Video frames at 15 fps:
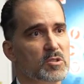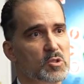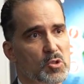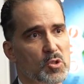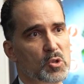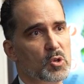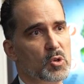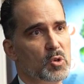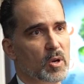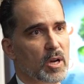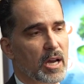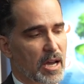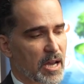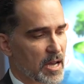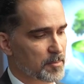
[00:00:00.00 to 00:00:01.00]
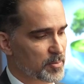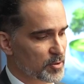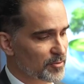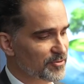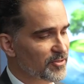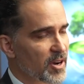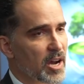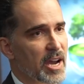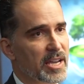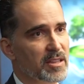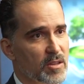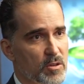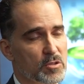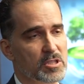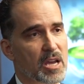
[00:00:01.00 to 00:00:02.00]
to provide
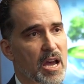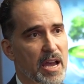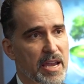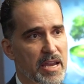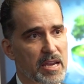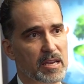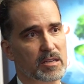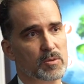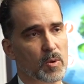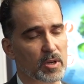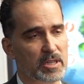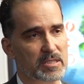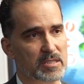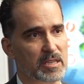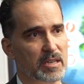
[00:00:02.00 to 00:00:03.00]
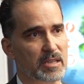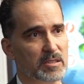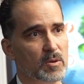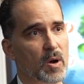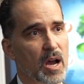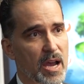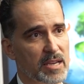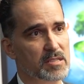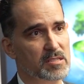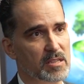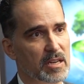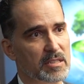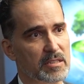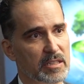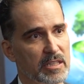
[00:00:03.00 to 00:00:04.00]
those high quality and high
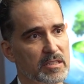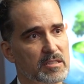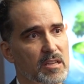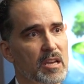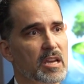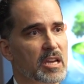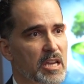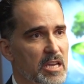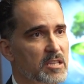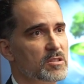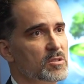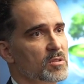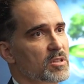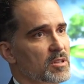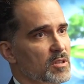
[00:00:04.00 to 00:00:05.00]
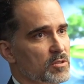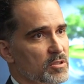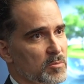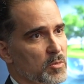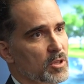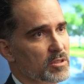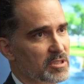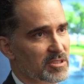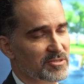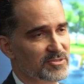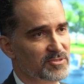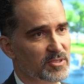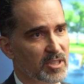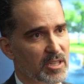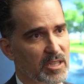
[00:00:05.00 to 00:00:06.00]
standards into the automotive
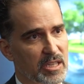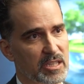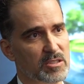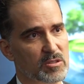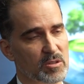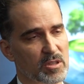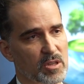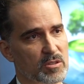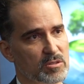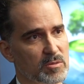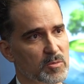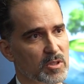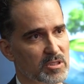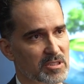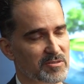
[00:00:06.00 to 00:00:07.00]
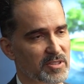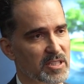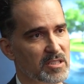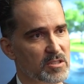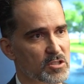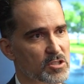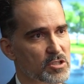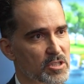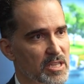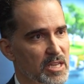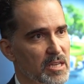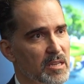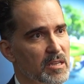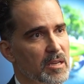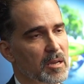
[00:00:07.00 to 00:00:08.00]

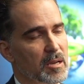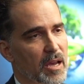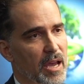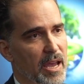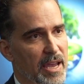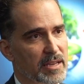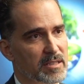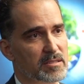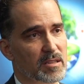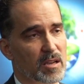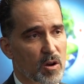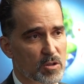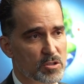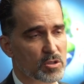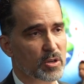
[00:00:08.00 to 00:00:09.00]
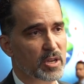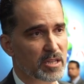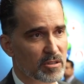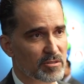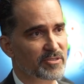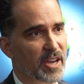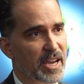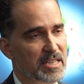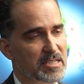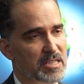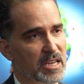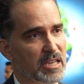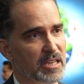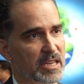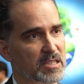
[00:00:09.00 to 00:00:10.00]
industry, and also
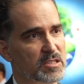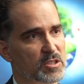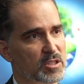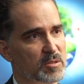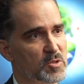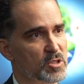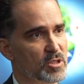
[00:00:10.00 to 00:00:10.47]
innovating in terms